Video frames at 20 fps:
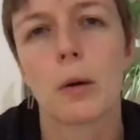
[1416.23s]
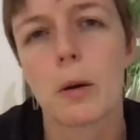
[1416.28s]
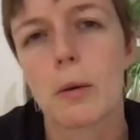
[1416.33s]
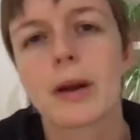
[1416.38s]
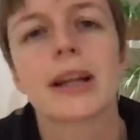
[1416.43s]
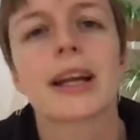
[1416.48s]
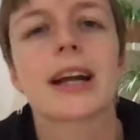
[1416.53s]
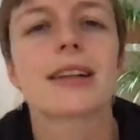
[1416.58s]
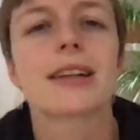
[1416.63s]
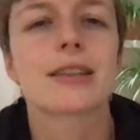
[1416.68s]
We
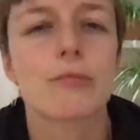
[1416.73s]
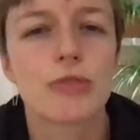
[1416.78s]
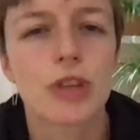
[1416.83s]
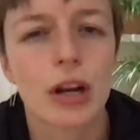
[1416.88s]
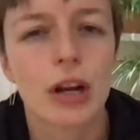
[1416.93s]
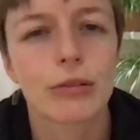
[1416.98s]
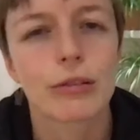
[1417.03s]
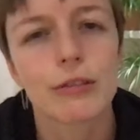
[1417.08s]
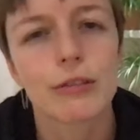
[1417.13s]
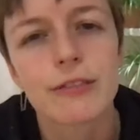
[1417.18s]
want to get some
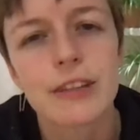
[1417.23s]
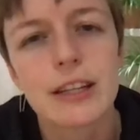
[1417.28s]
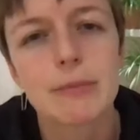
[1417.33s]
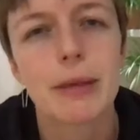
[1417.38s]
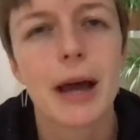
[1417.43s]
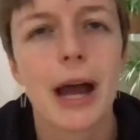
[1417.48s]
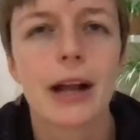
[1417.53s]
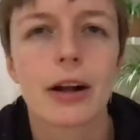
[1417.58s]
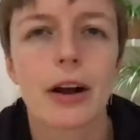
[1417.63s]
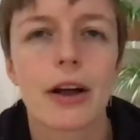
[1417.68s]
general
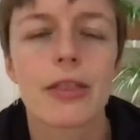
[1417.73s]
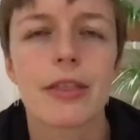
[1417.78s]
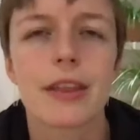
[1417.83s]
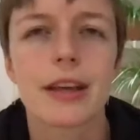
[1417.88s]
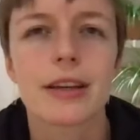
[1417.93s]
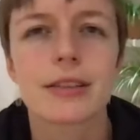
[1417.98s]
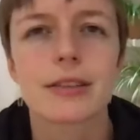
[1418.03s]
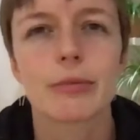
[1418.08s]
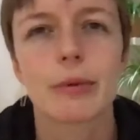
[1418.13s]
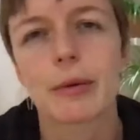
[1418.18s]
feedback on this.